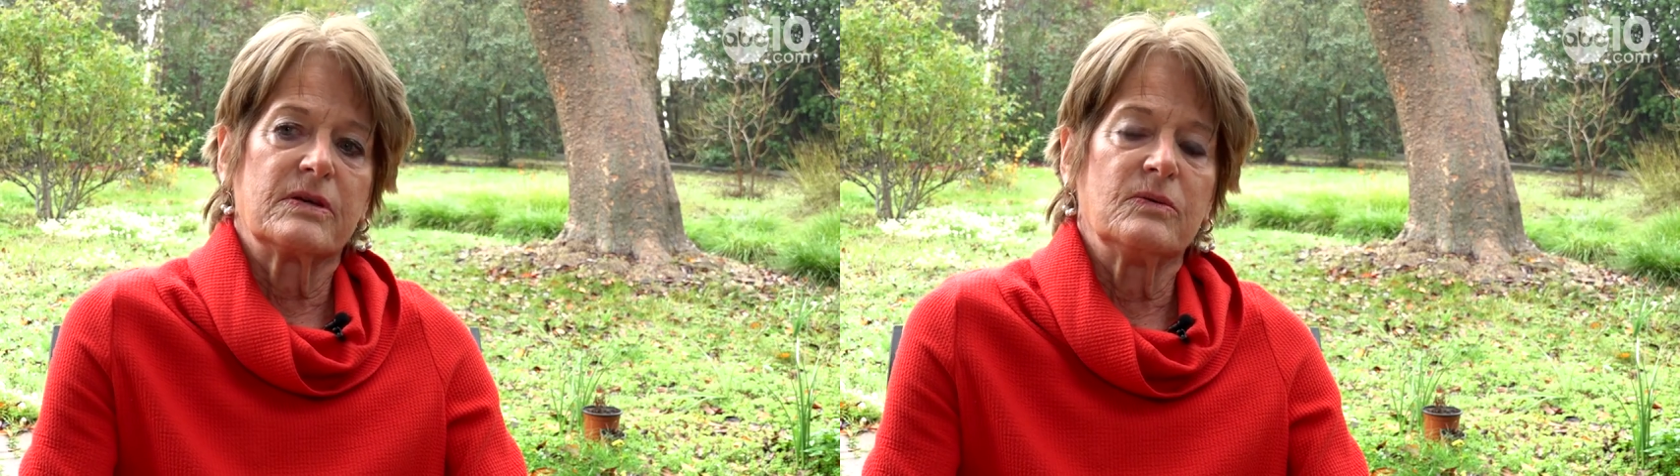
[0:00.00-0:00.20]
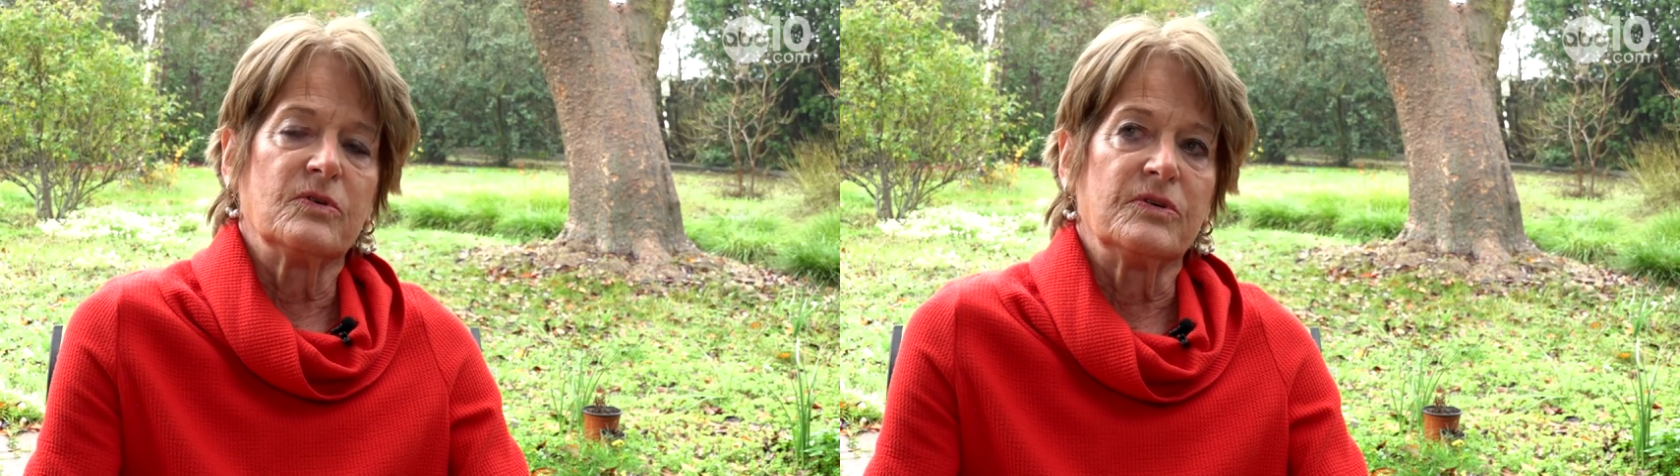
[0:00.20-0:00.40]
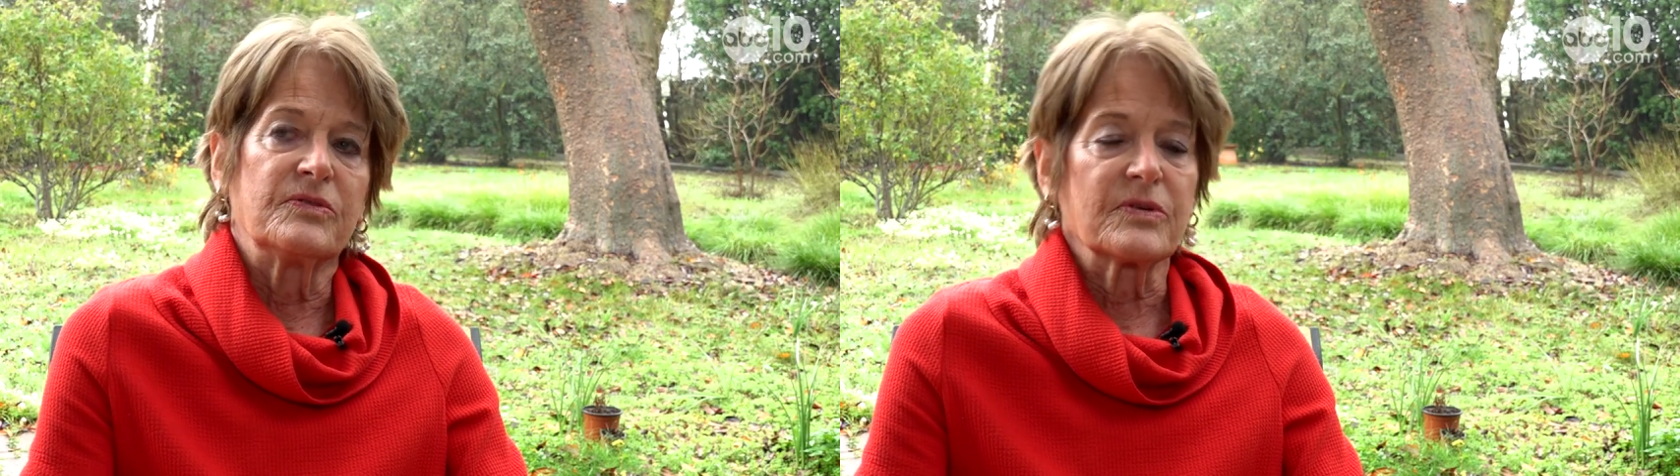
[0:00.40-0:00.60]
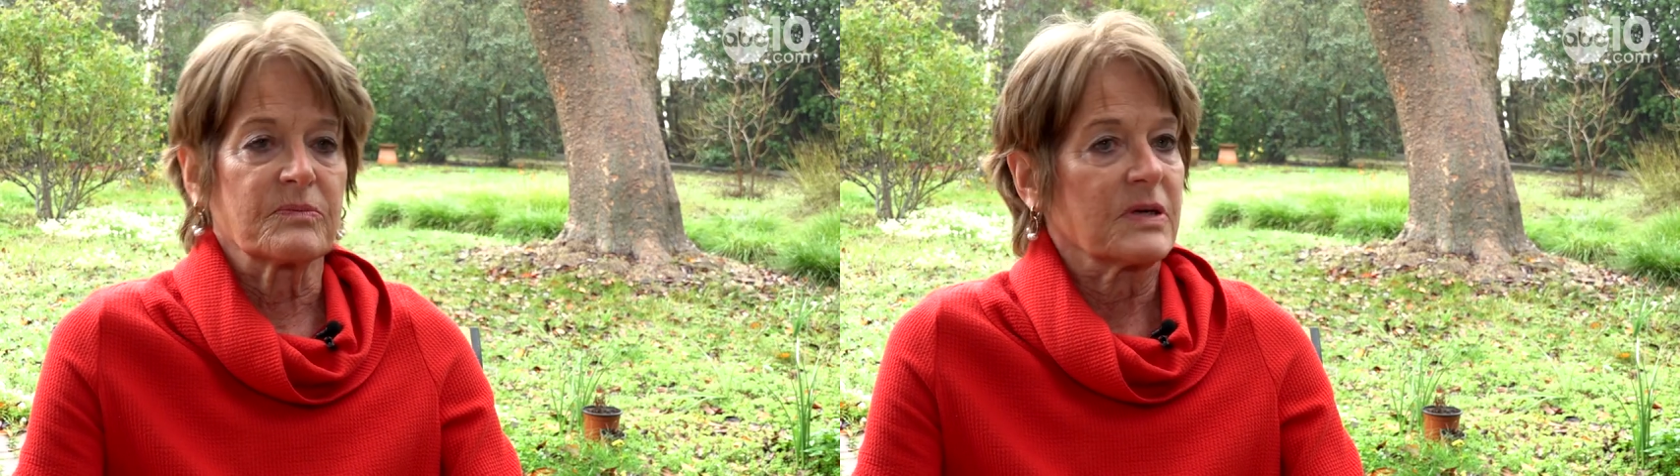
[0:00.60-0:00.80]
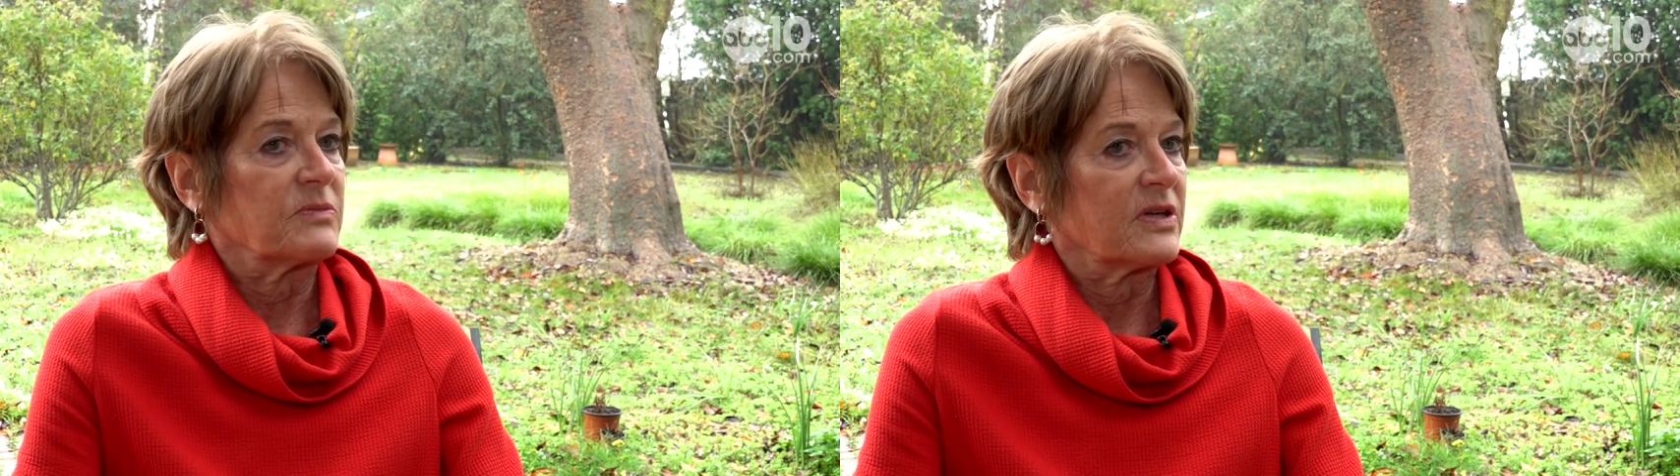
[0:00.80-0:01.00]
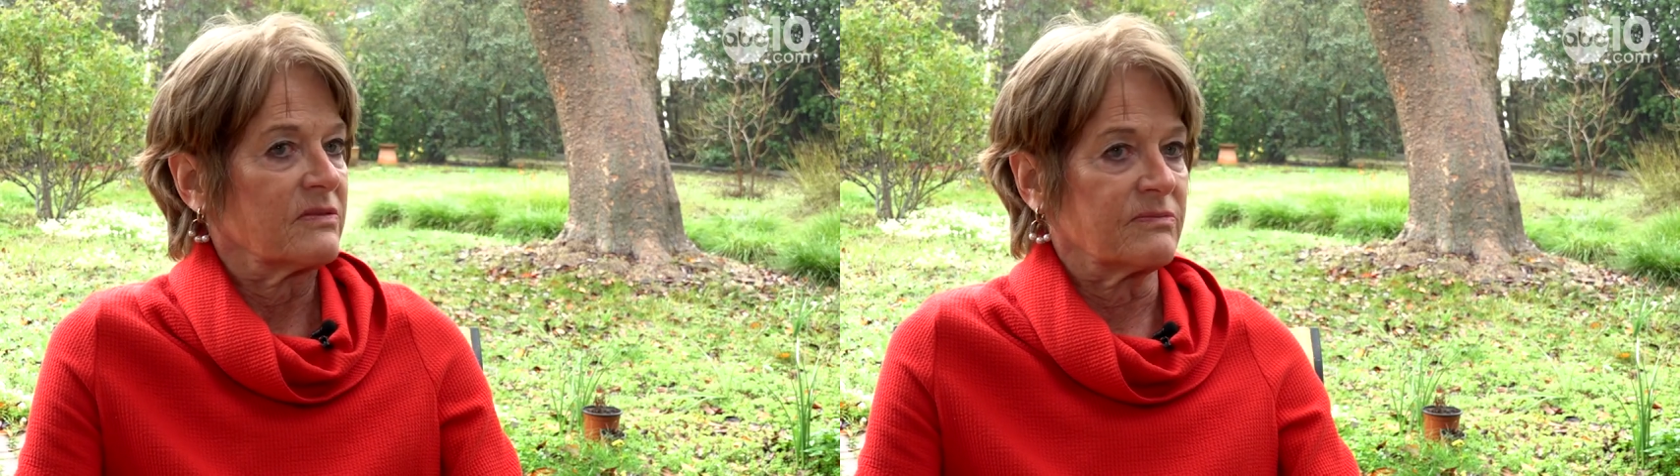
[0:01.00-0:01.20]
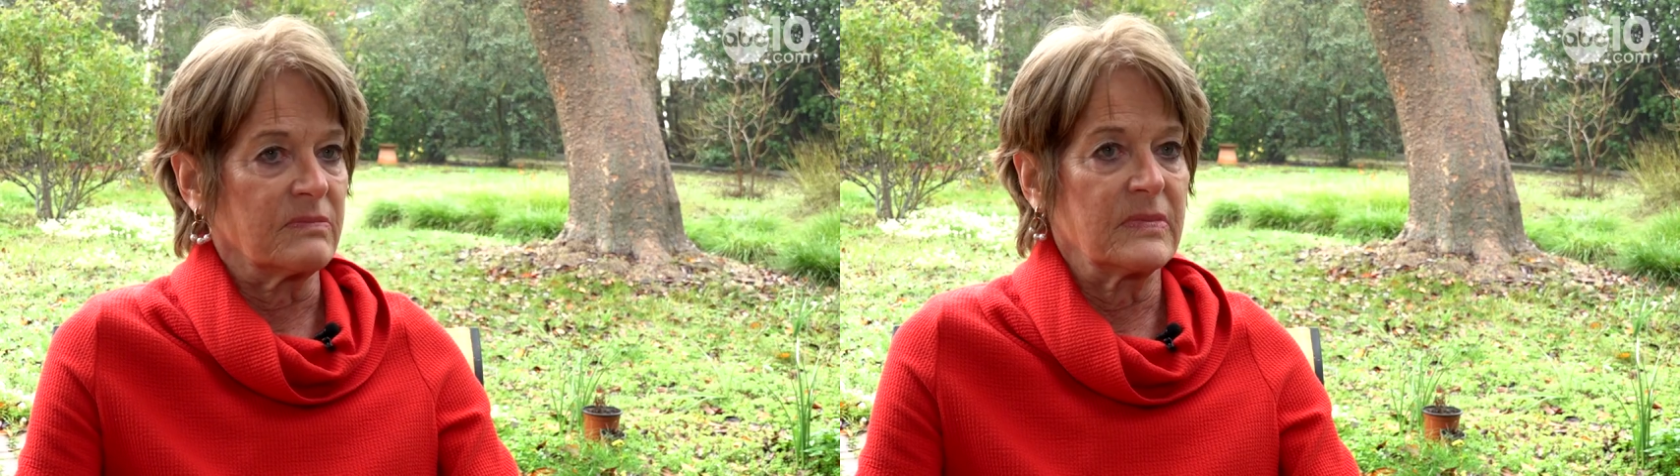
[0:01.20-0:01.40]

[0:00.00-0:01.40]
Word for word: he would sometimes have